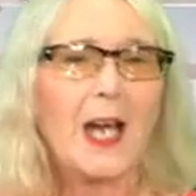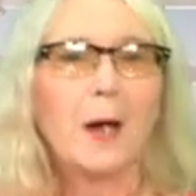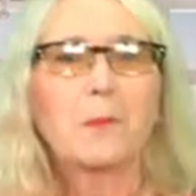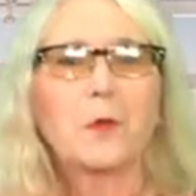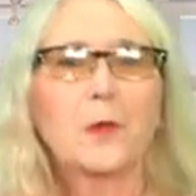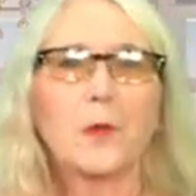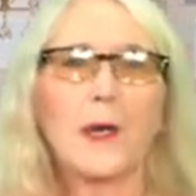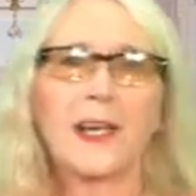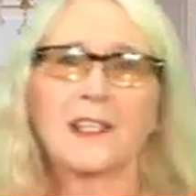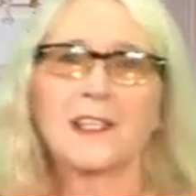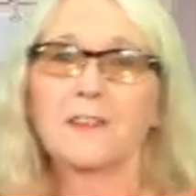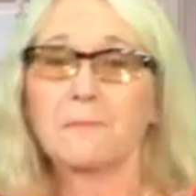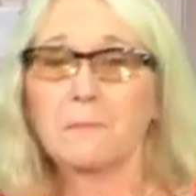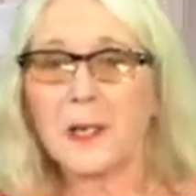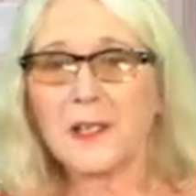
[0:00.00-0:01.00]
A
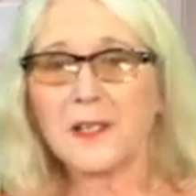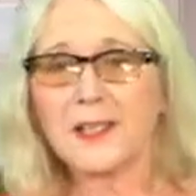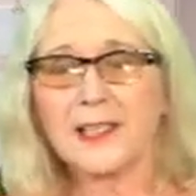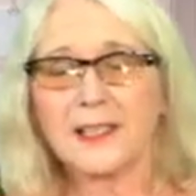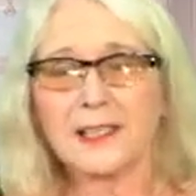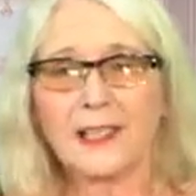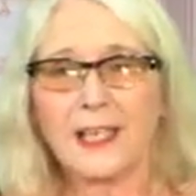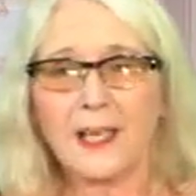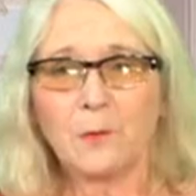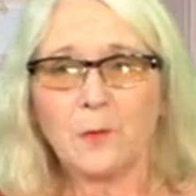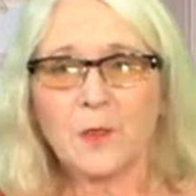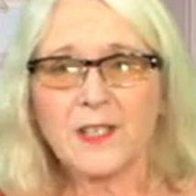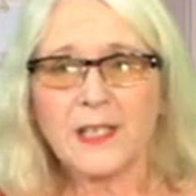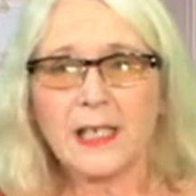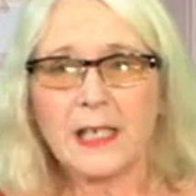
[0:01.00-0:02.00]
proactive person then
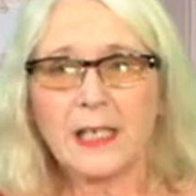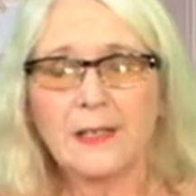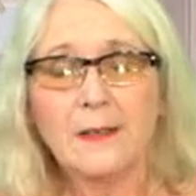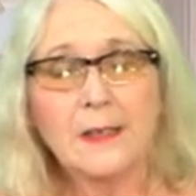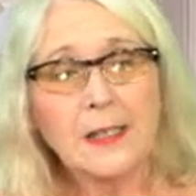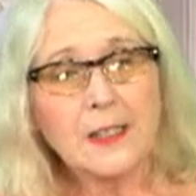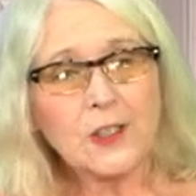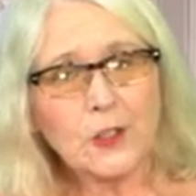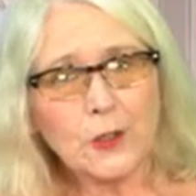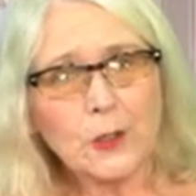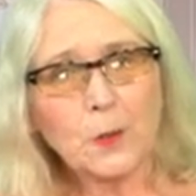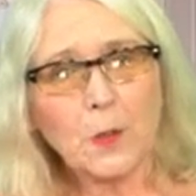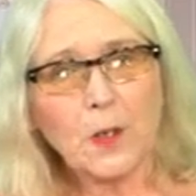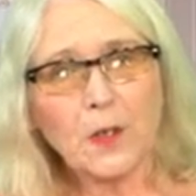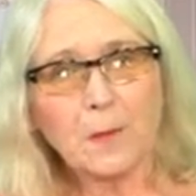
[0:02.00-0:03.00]
will say, do you
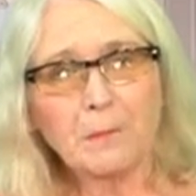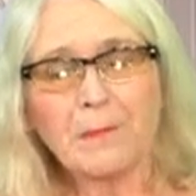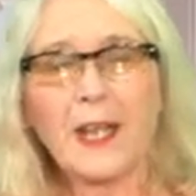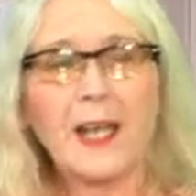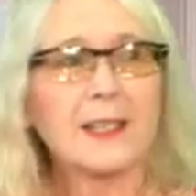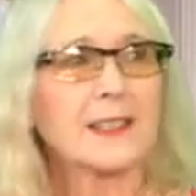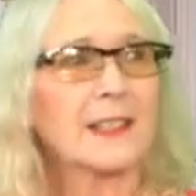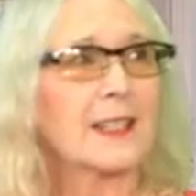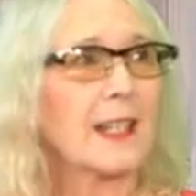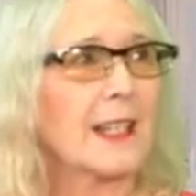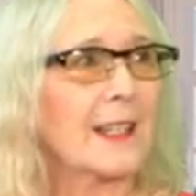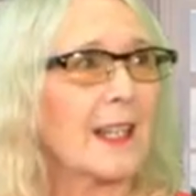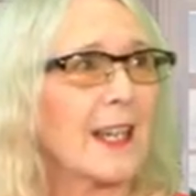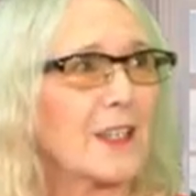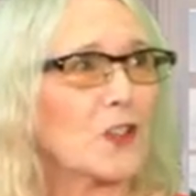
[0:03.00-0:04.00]
know what? I didn't
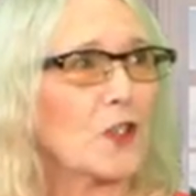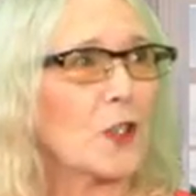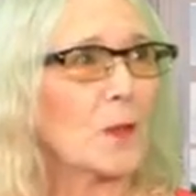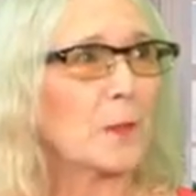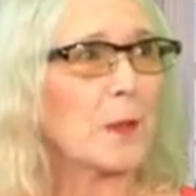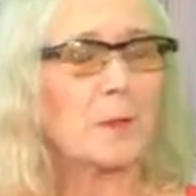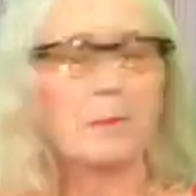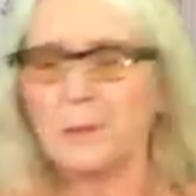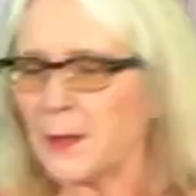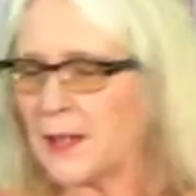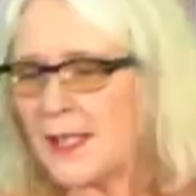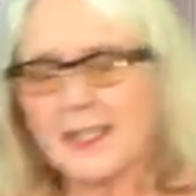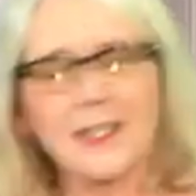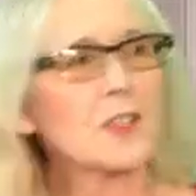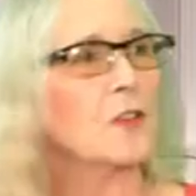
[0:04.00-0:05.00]
get that job, but
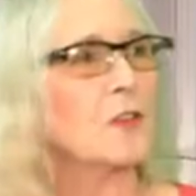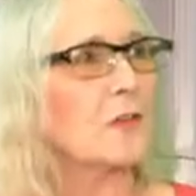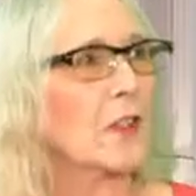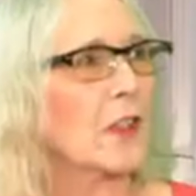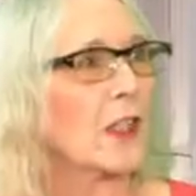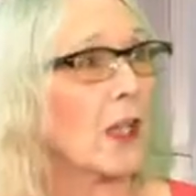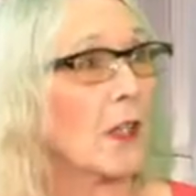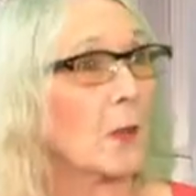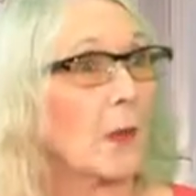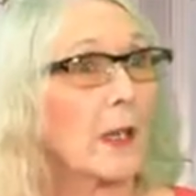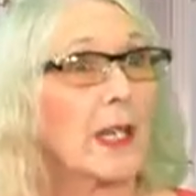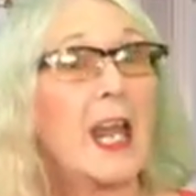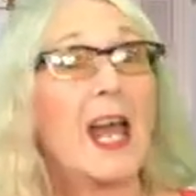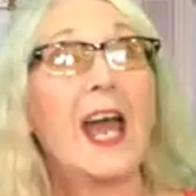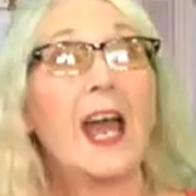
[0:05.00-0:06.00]
let's go for another
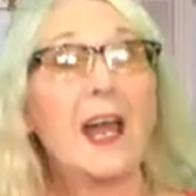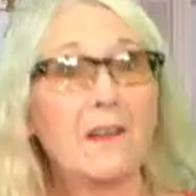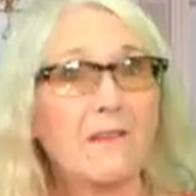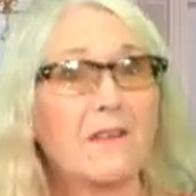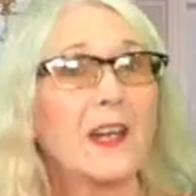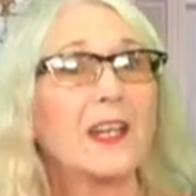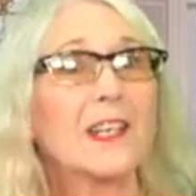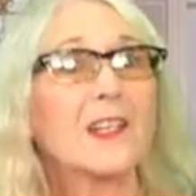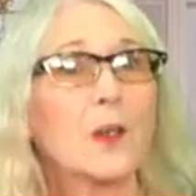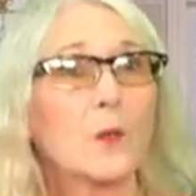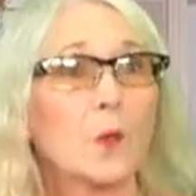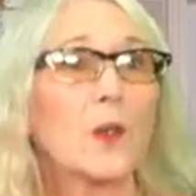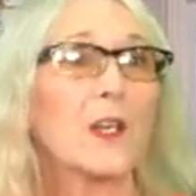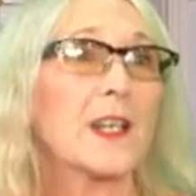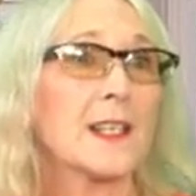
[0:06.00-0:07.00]
one and find out
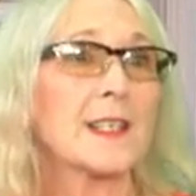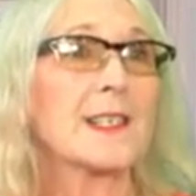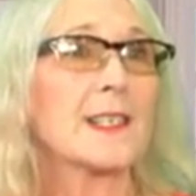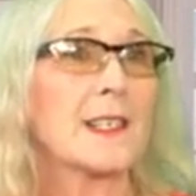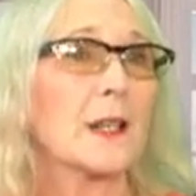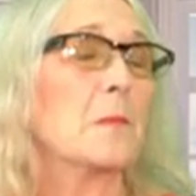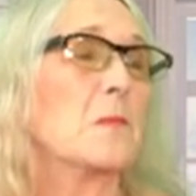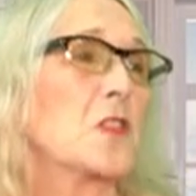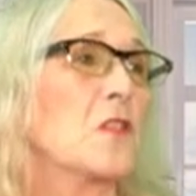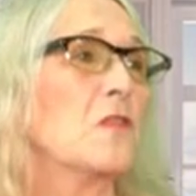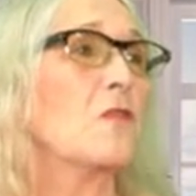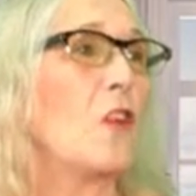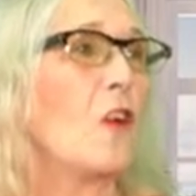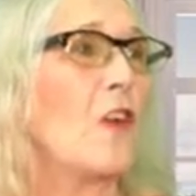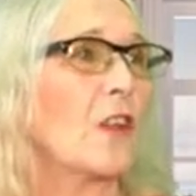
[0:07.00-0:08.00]
what it is that I'm
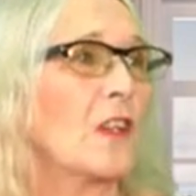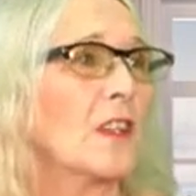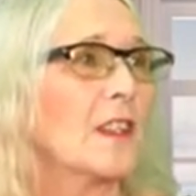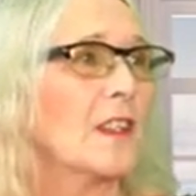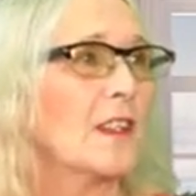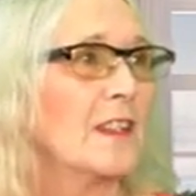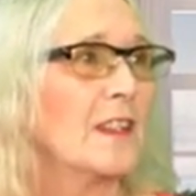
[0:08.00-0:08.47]
doing wrong